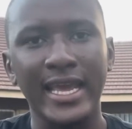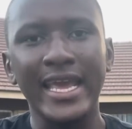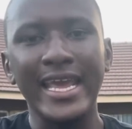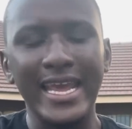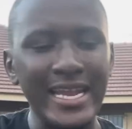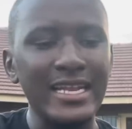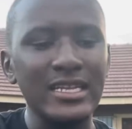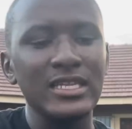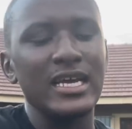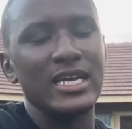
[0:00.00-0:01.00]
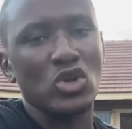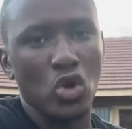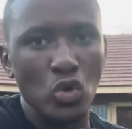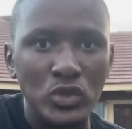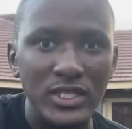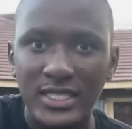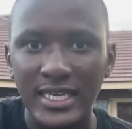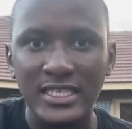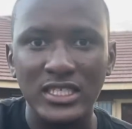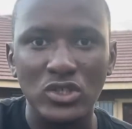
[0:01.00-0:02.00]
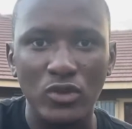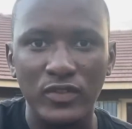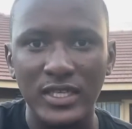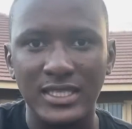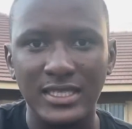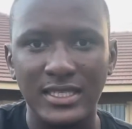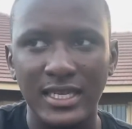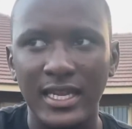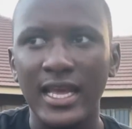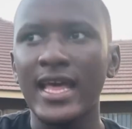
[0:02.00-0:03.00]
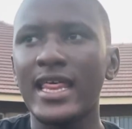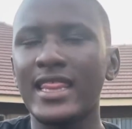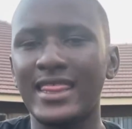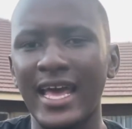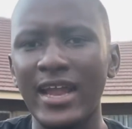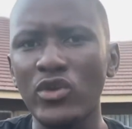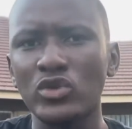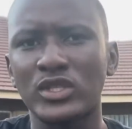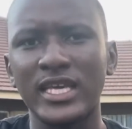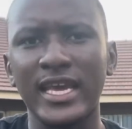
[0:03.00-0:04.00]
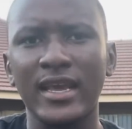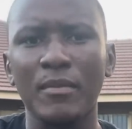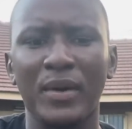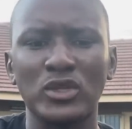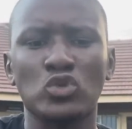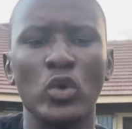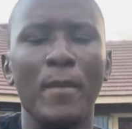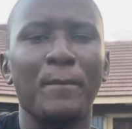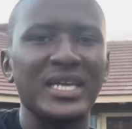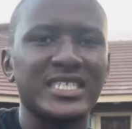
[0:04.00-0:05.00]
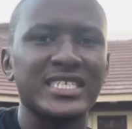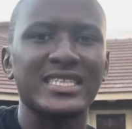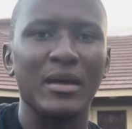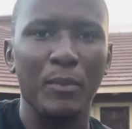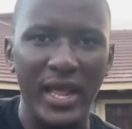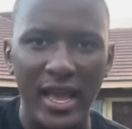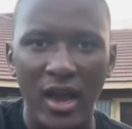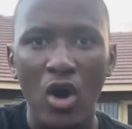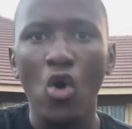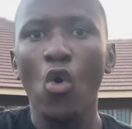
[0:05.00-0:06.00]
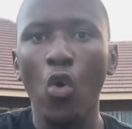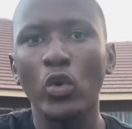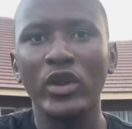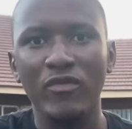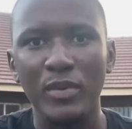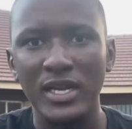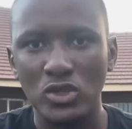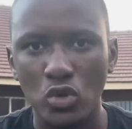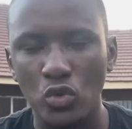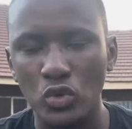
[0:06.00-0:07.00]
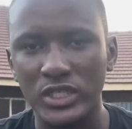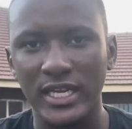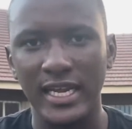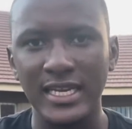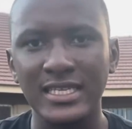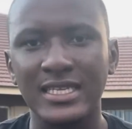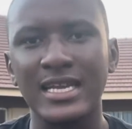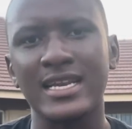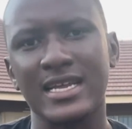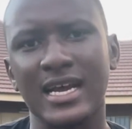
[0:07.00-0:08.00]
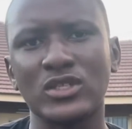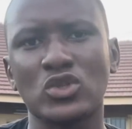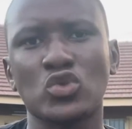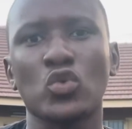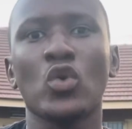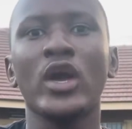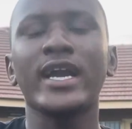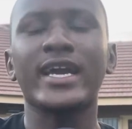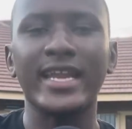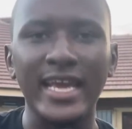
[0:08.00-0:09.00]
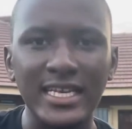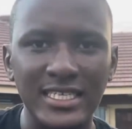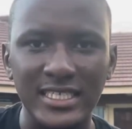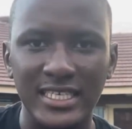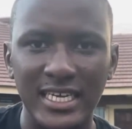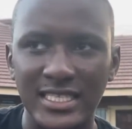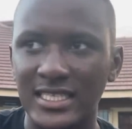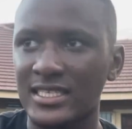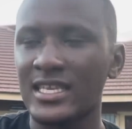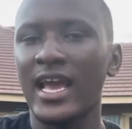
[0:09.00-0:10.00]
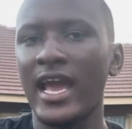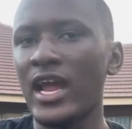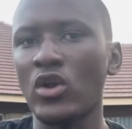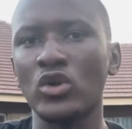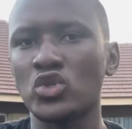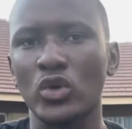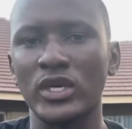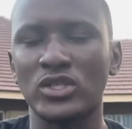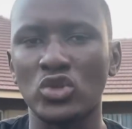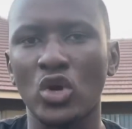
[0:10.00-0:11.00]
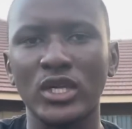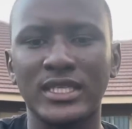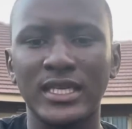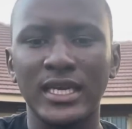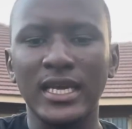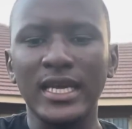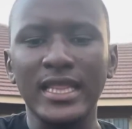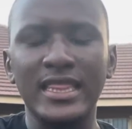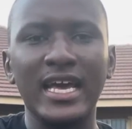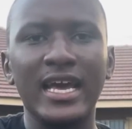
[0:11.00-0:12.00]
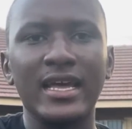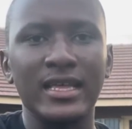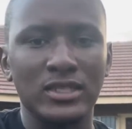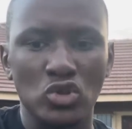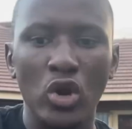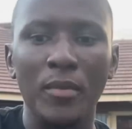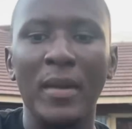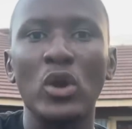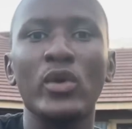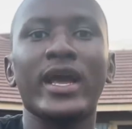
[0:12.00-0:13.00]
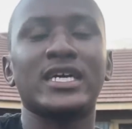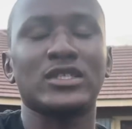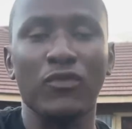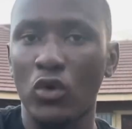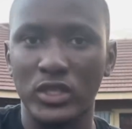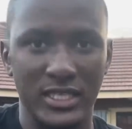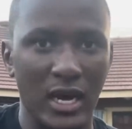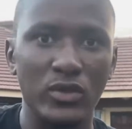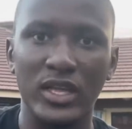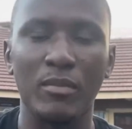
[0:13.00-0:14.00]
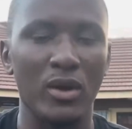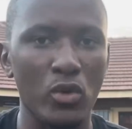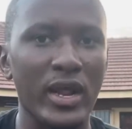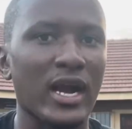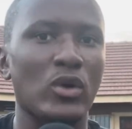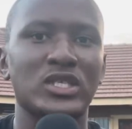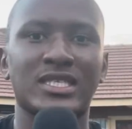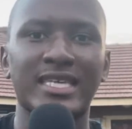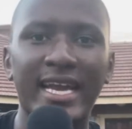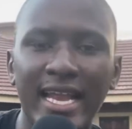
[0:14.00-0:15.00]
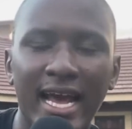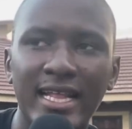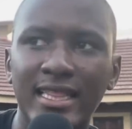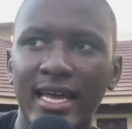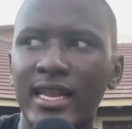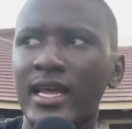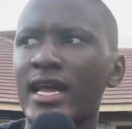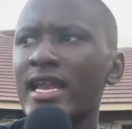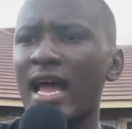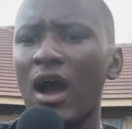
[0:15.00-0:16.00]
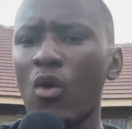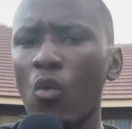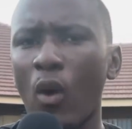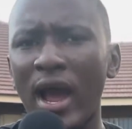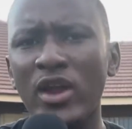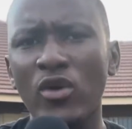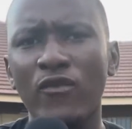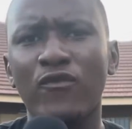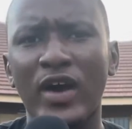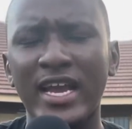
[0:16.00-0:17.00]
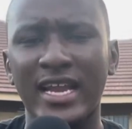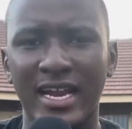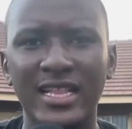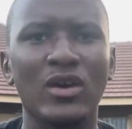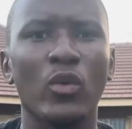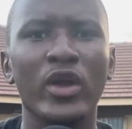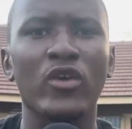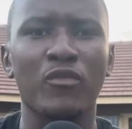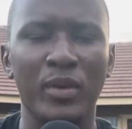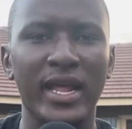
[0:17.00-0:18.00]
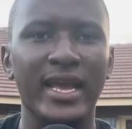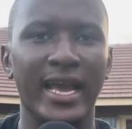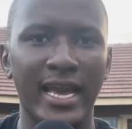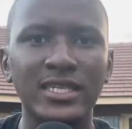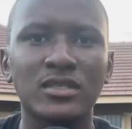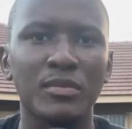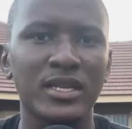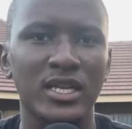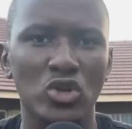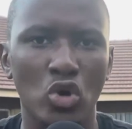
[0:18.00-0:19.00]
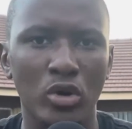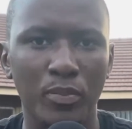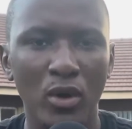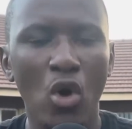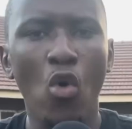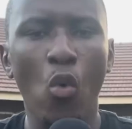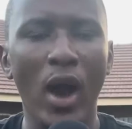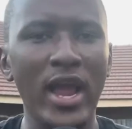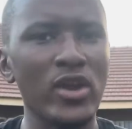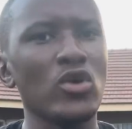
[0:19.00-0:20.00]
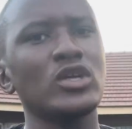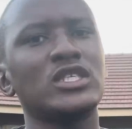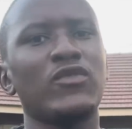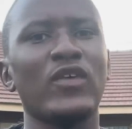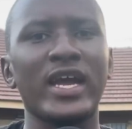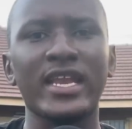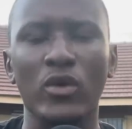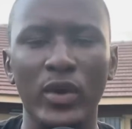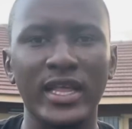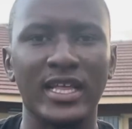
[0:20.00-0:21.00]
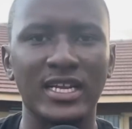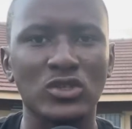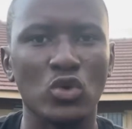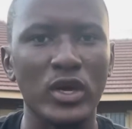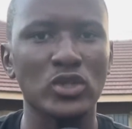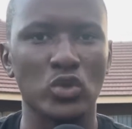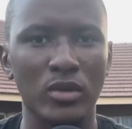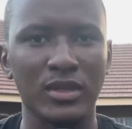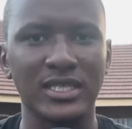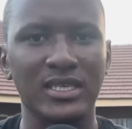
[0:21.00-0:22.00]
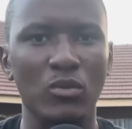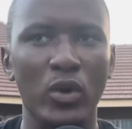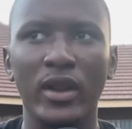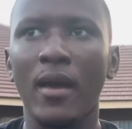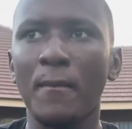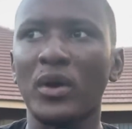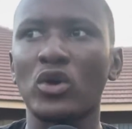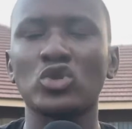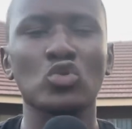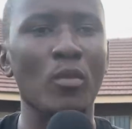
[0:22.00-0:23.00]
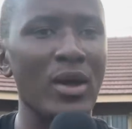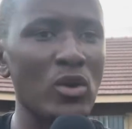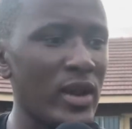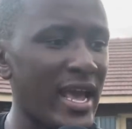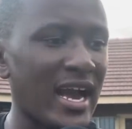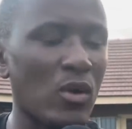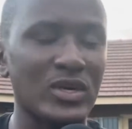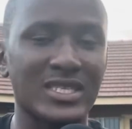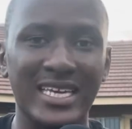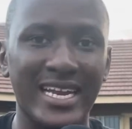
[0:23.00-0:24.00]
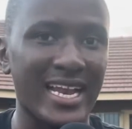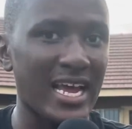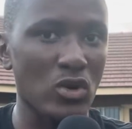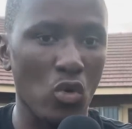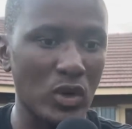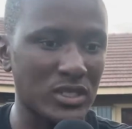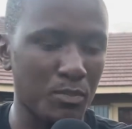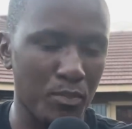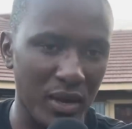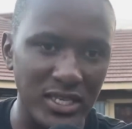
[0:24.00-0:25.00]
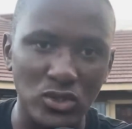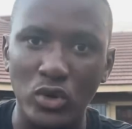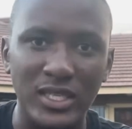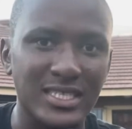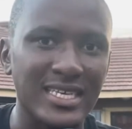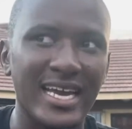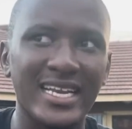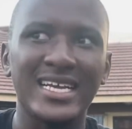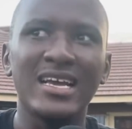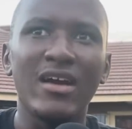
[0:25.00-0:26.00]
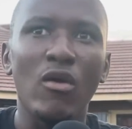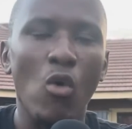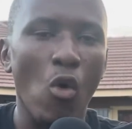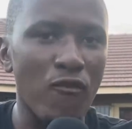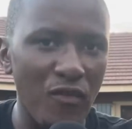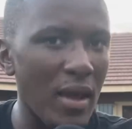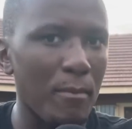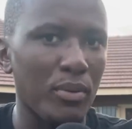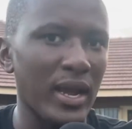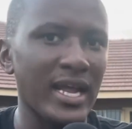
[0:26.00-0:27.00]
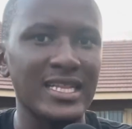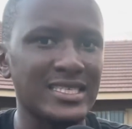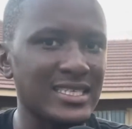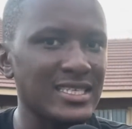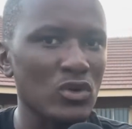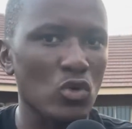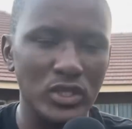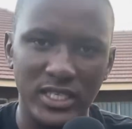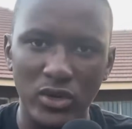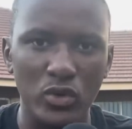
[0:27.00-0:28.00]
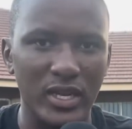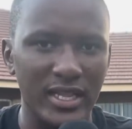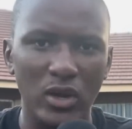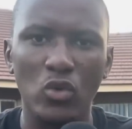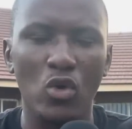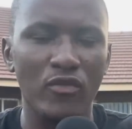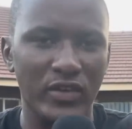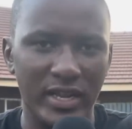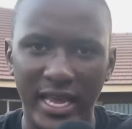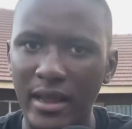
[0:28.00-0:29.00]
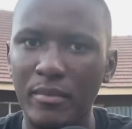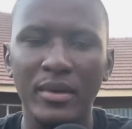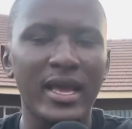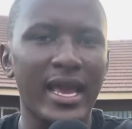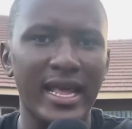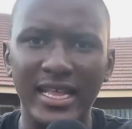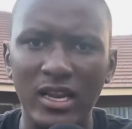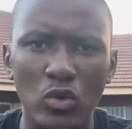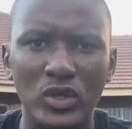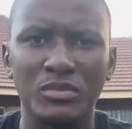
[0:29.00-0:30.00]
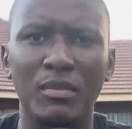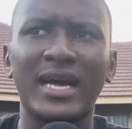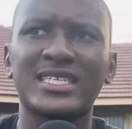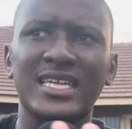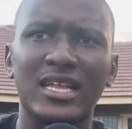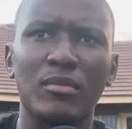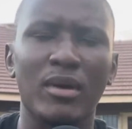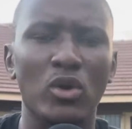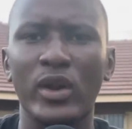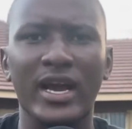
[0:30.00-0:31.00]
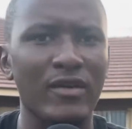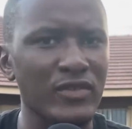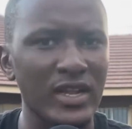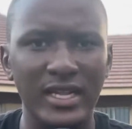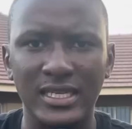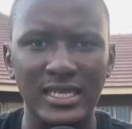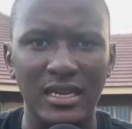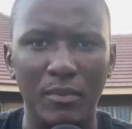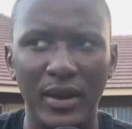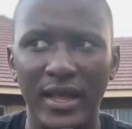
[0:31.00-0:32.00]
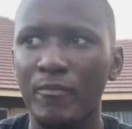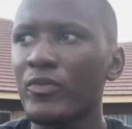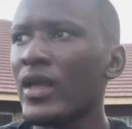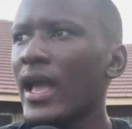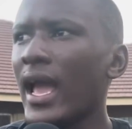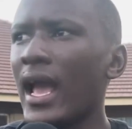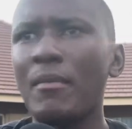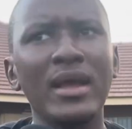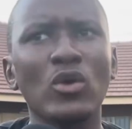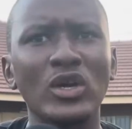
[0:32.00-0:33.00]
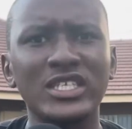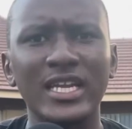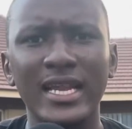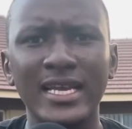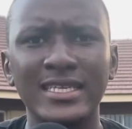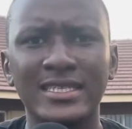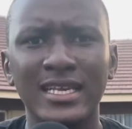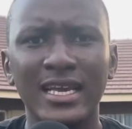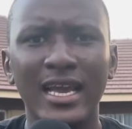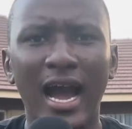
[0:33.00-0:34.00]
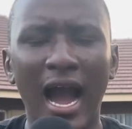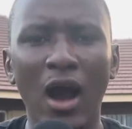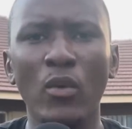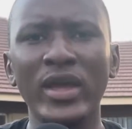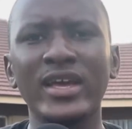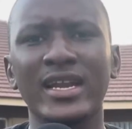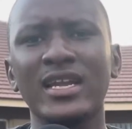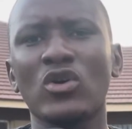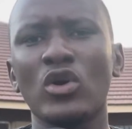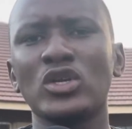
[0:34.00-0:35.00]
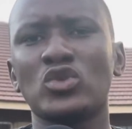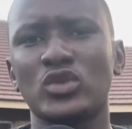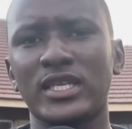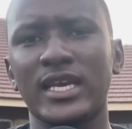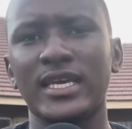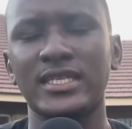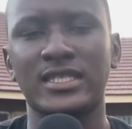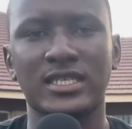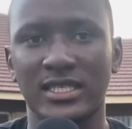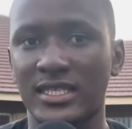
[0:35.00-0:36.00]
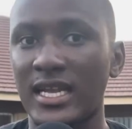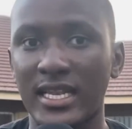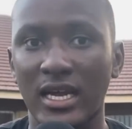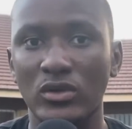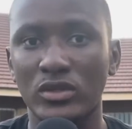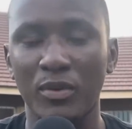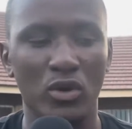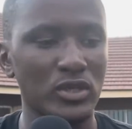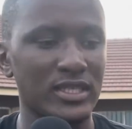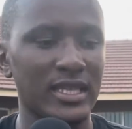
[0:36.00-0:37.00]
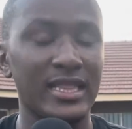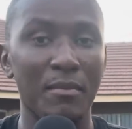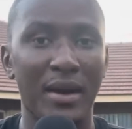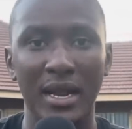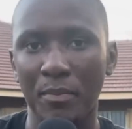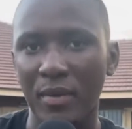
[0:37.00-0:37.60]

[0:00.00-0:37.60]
in the closing stages of that season. Then you're saying, but we were benching the player who would have been a solution in regards to creating chances. And also, it's not Malulega's fault. Now that Malulega was sidelined, then now why not find another way of playing Ernst Middendorp? Why not find a way that is going to help the team win? Because Malulega was sidelined or was placed on the side Feb, and the season continued, and then COVID came, and then it was March, and then Malulega after that didn't play. And my question is, are we really going to say it's just Sundowns? Because they might be a